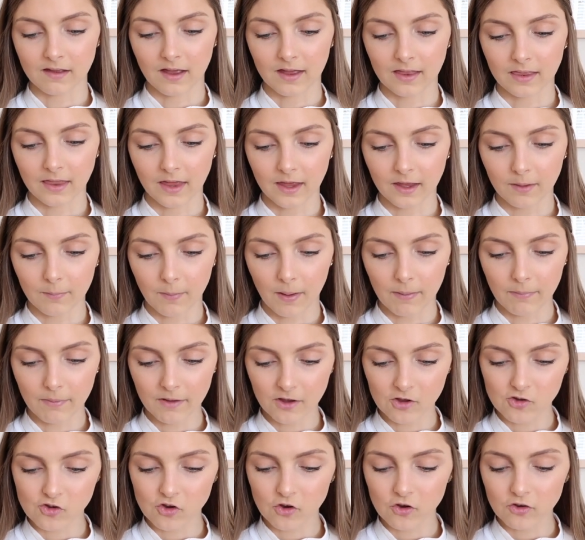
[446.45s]
I like my
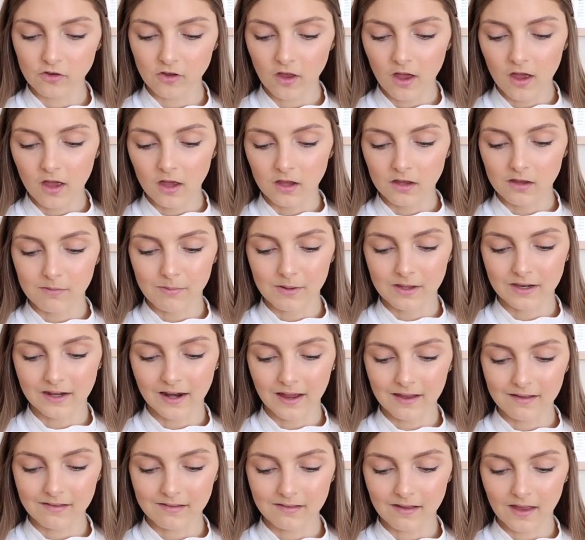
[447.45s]
pictures to be
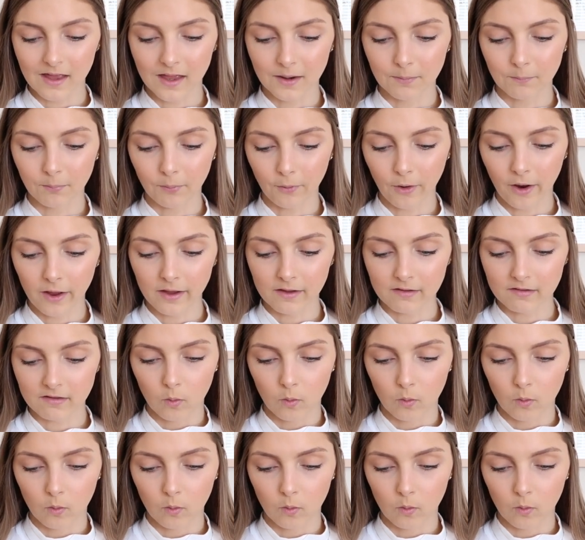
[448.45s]
nice and bright.